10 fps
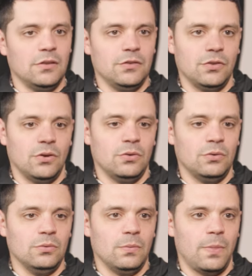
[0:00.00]

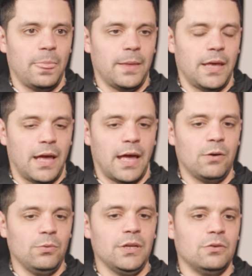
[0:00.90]
So, how
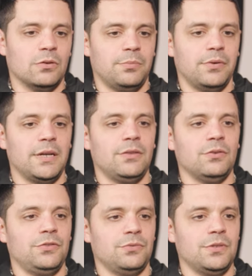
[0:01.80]
do we incorporate
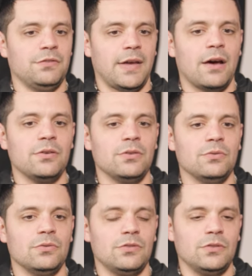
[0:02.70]
those three
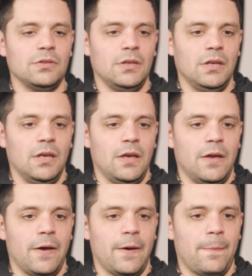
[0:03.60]
values
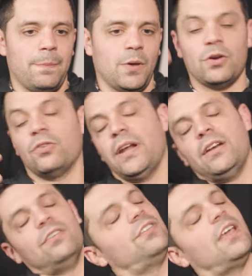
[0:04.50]
um, on a
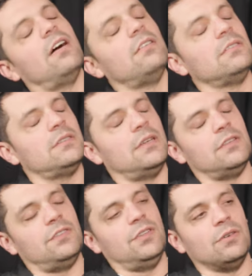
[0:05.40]
grander scale
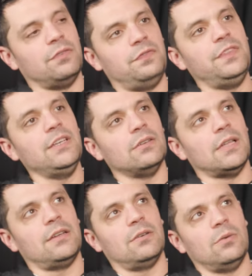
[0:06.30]
and still feel
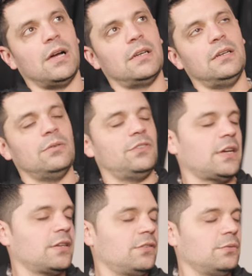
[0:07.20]
like you're walking into a
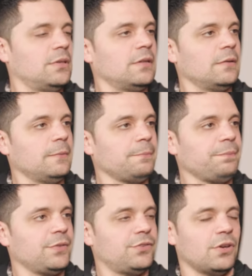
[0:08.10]
second swing? Yeah.
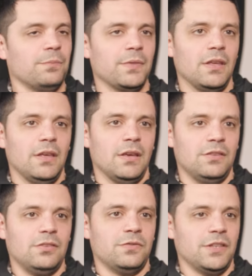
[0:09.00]
So,
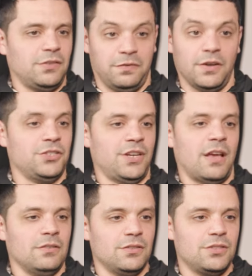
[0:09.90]
it's it's a fun
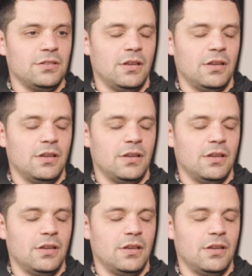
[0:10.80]
challenge.